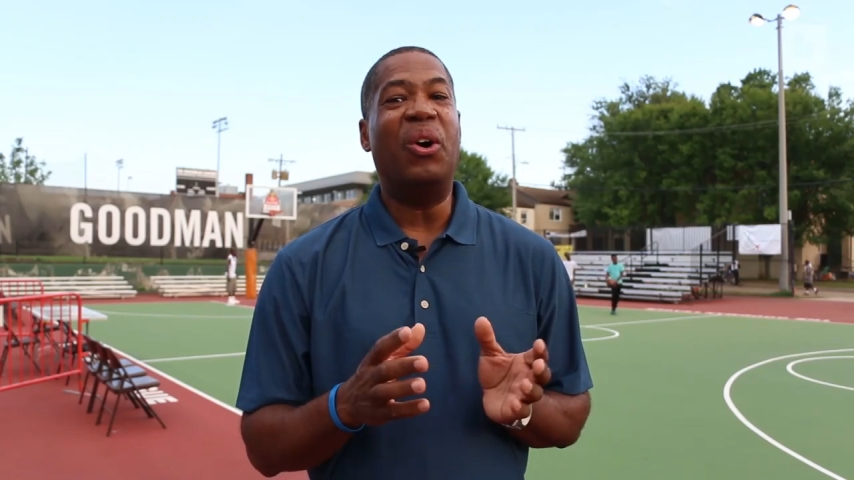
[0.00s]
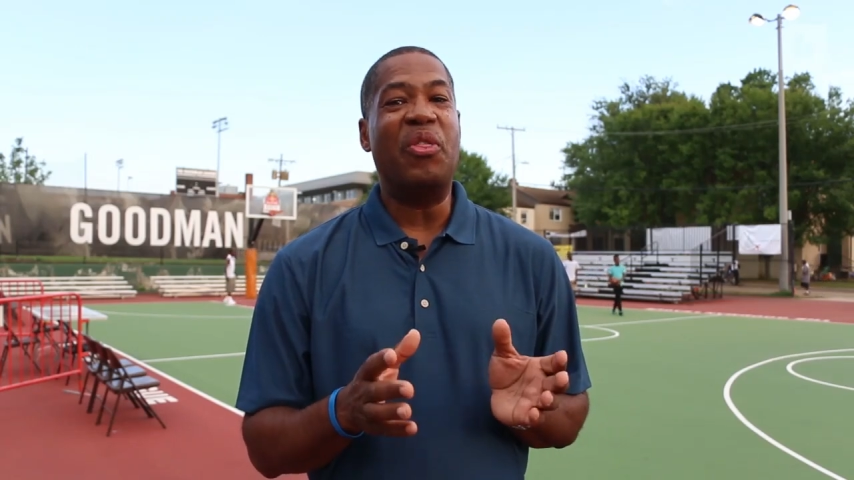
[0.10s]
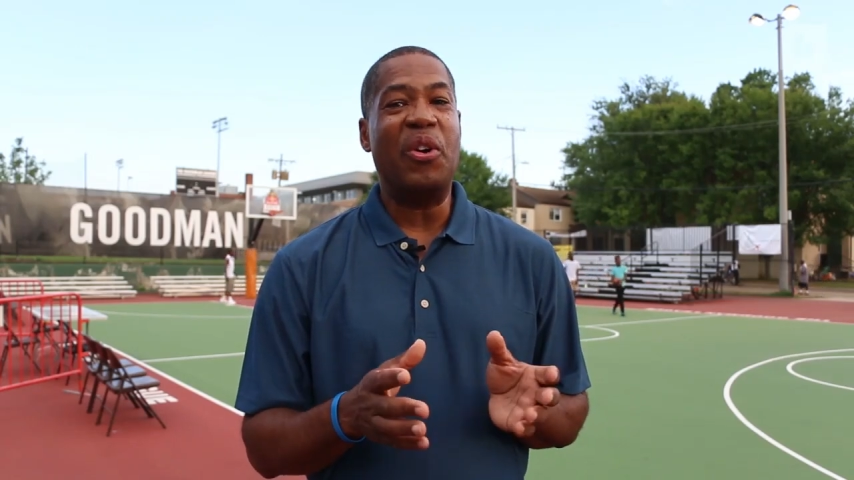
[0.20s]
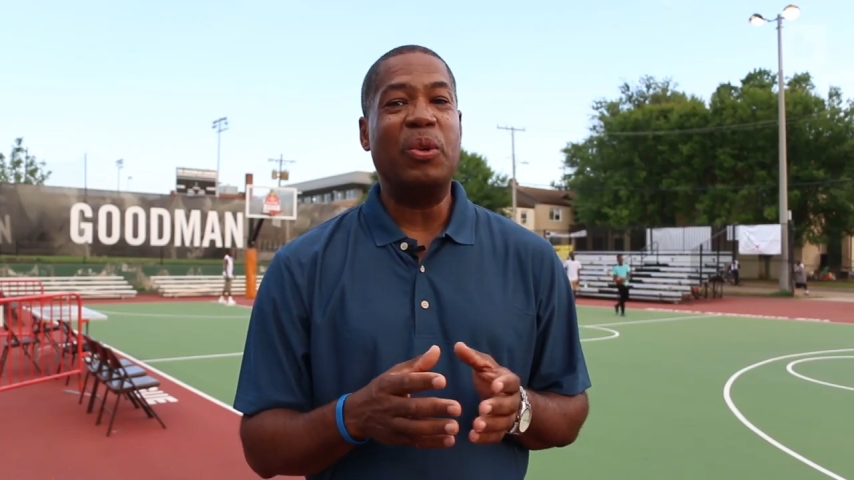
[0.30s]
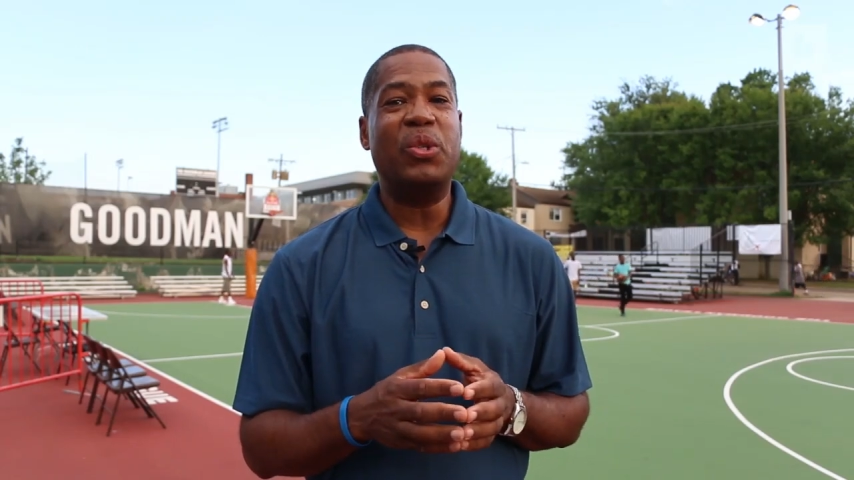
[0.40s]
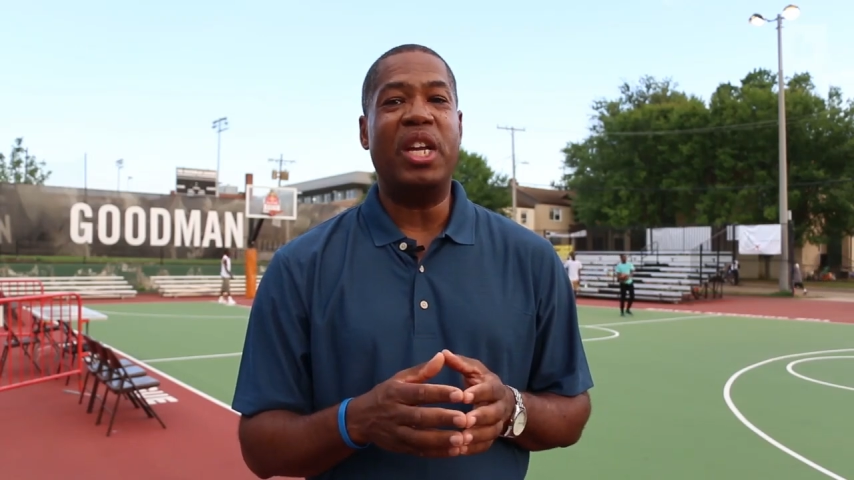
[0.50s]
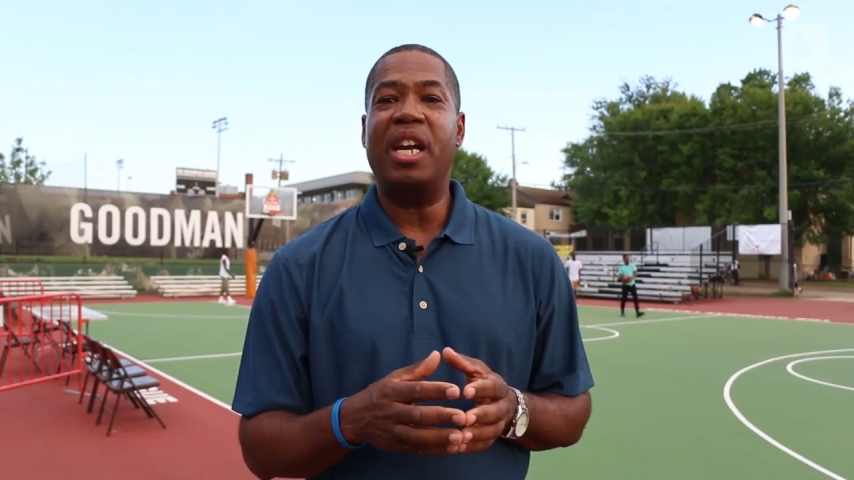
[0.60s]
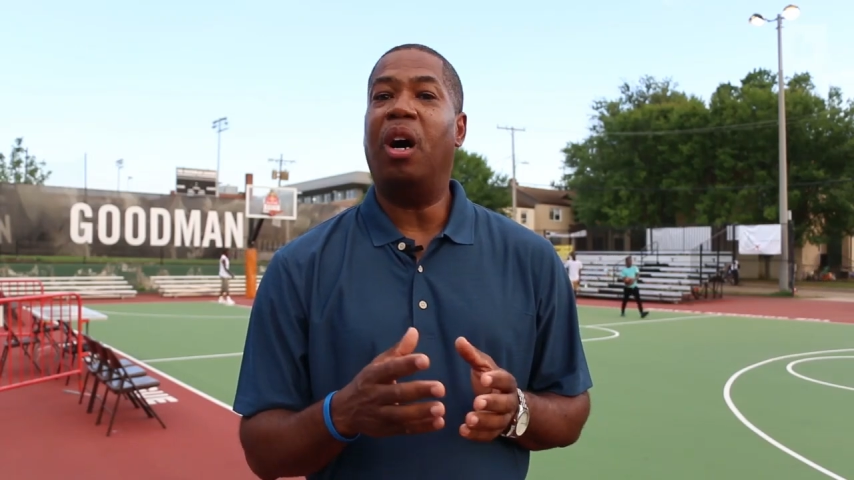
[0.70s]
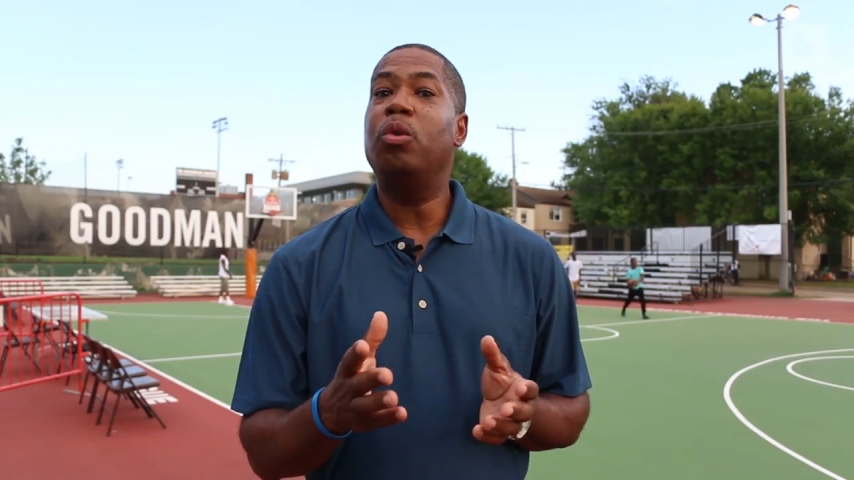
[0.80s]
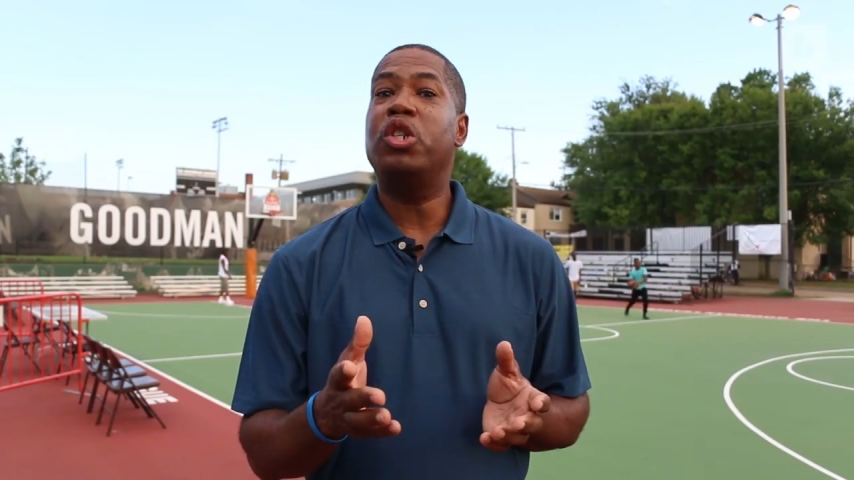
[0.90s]
On
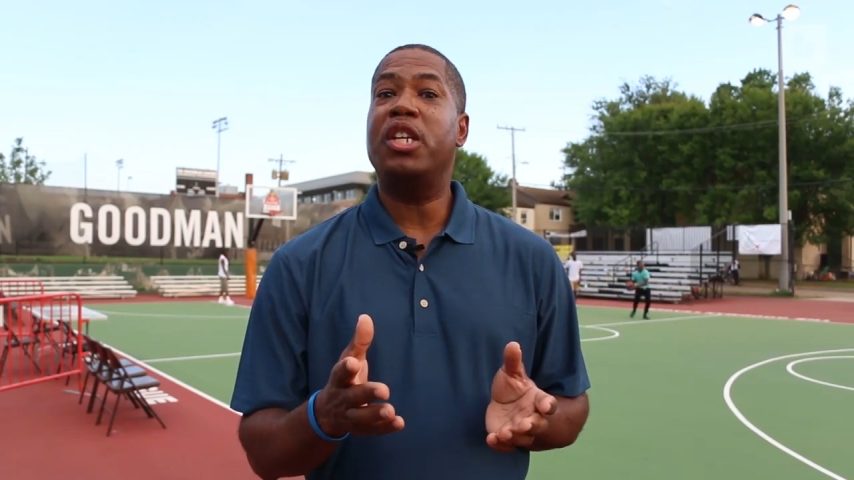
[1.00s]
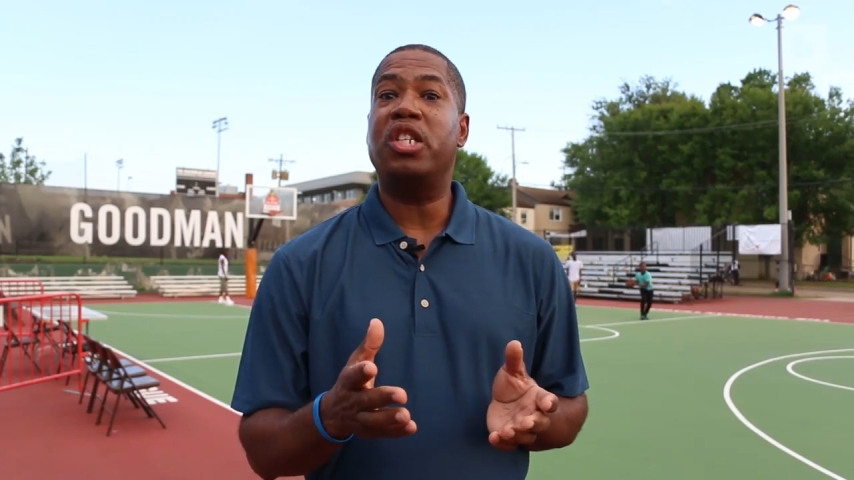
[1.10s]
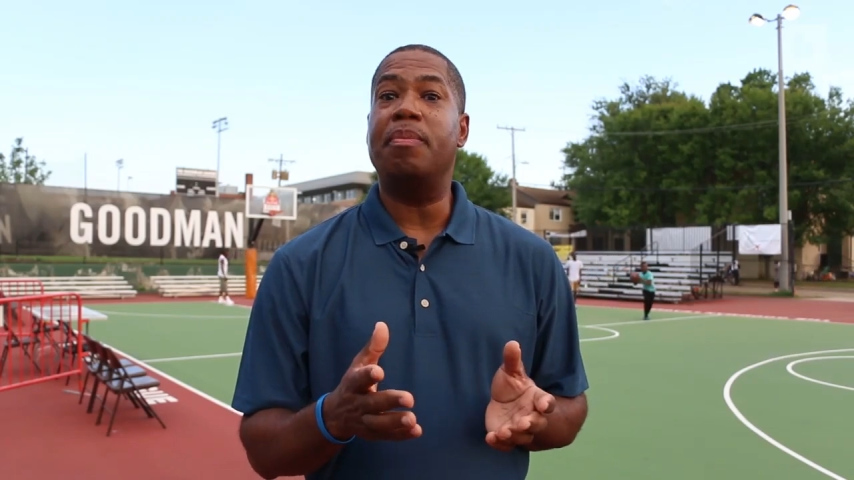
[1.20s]
Thursday, O.J.